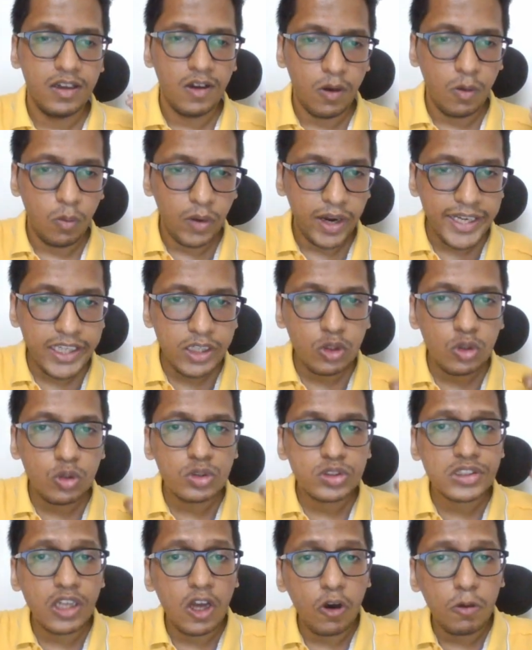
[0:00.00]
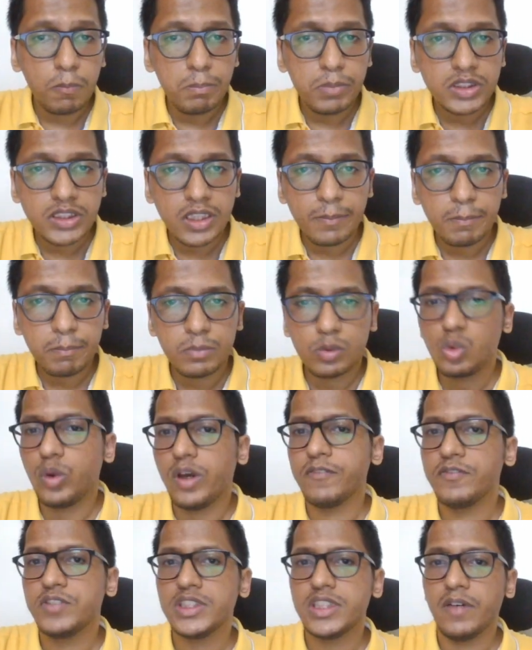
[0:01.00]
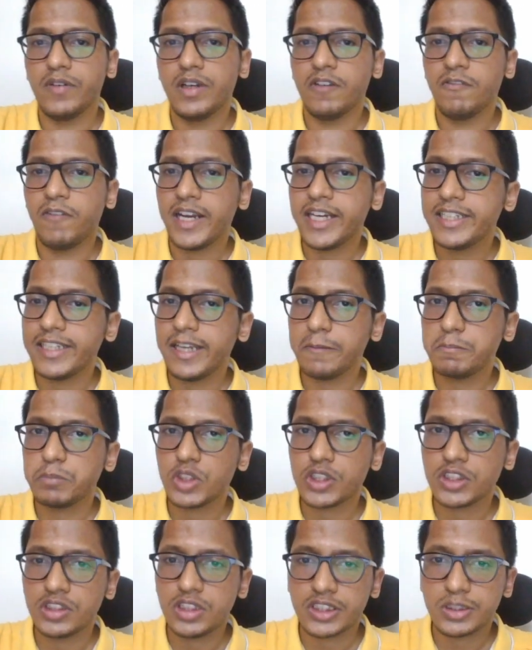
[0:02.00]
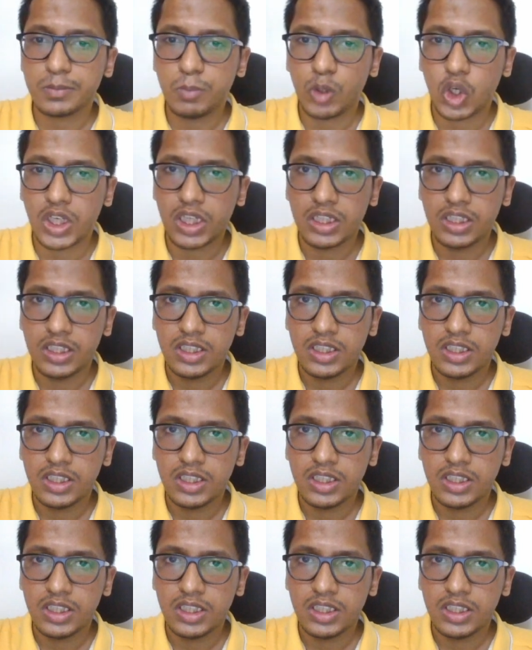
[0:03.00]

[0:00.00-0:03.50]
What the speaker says: White goes now bishop to f7. White captures this pawn.